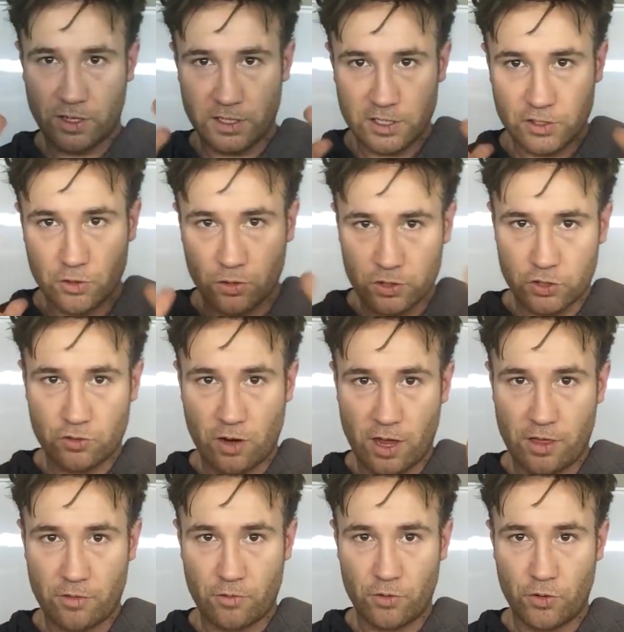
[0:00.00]
I could just talk
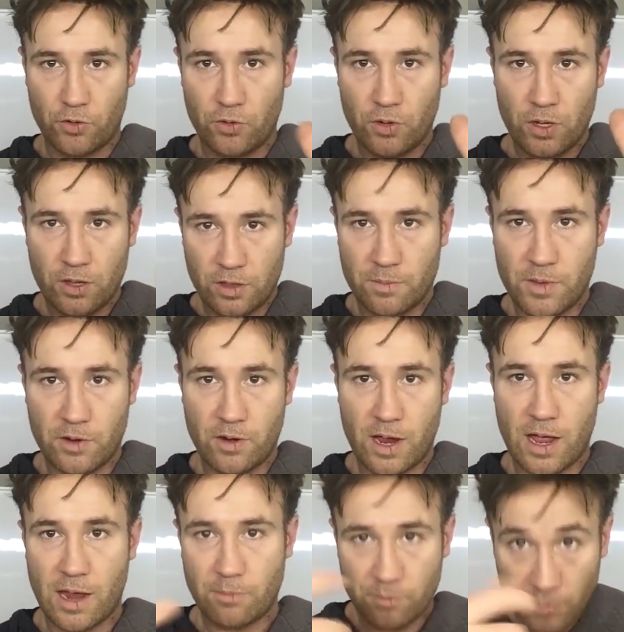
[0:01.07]
straight through the mirror
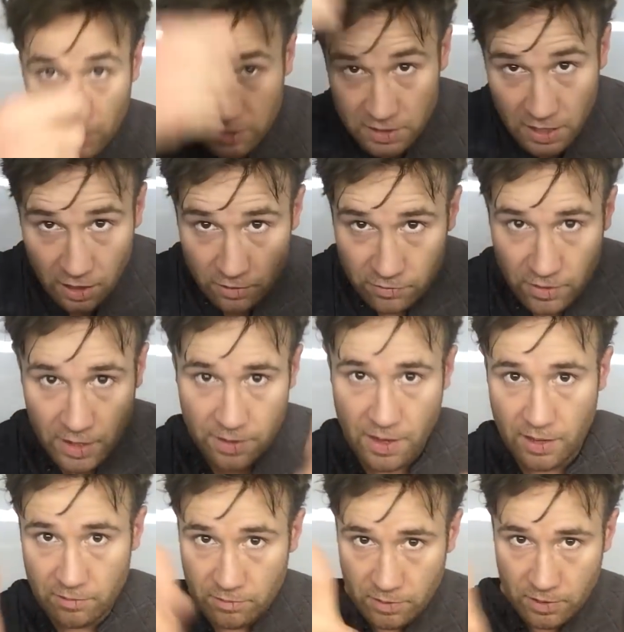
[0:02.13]
at myself, and
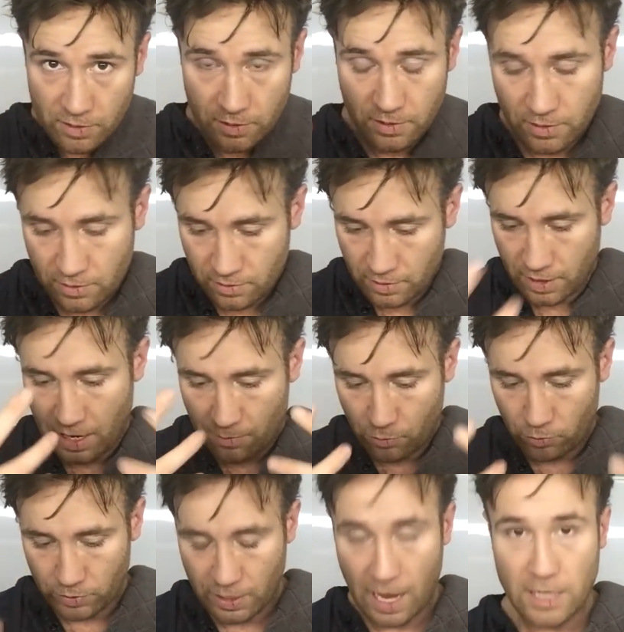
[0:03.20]
then the camera
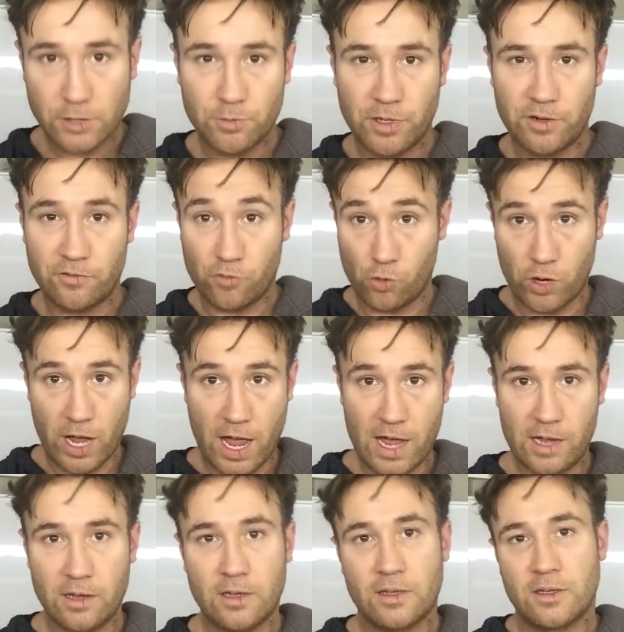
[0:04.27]
would catch me in
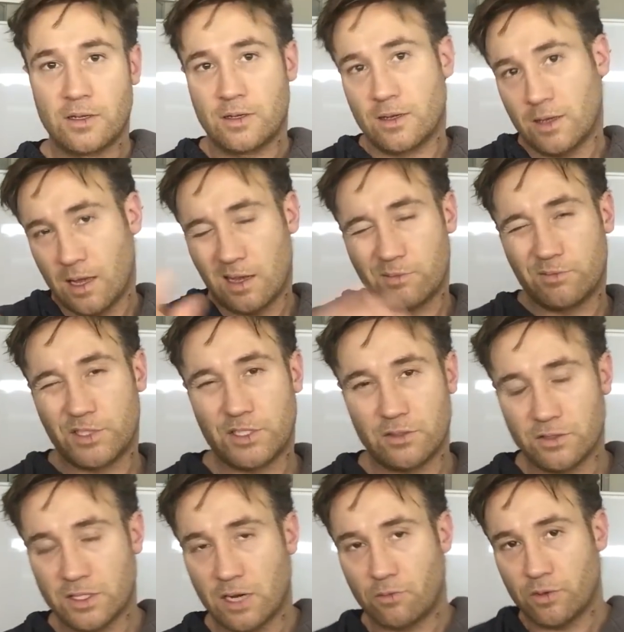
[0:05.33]
4K. I'm still
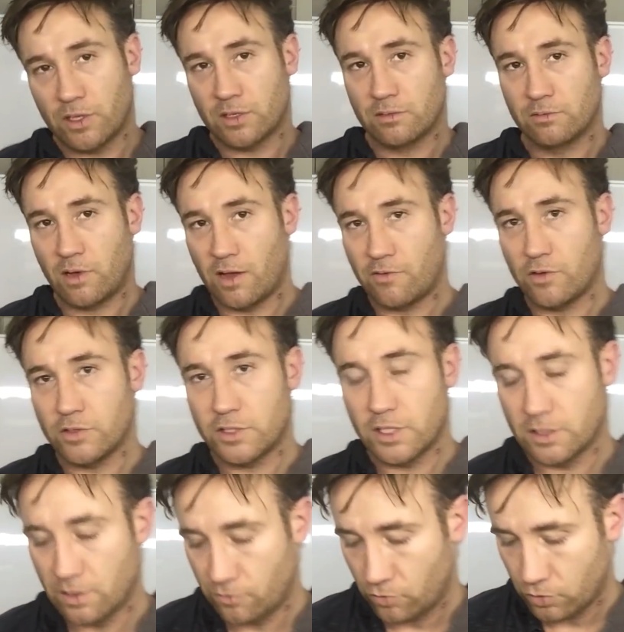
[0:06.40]
stuck with the iPhone
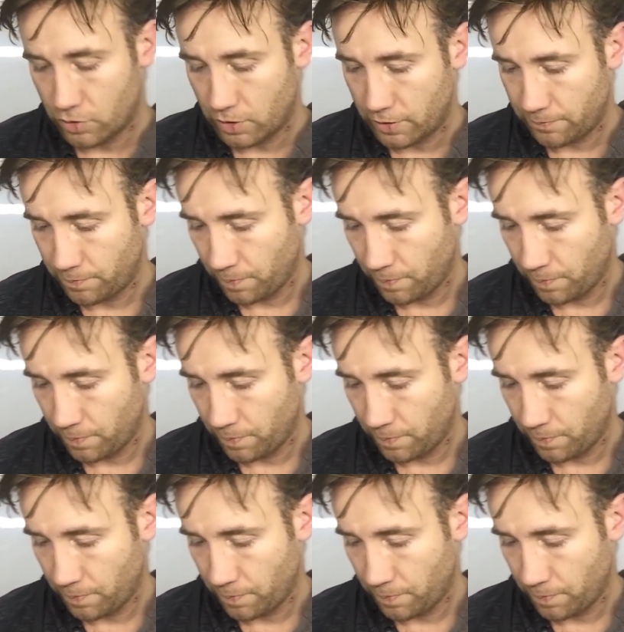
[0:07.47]
6, unfortunately.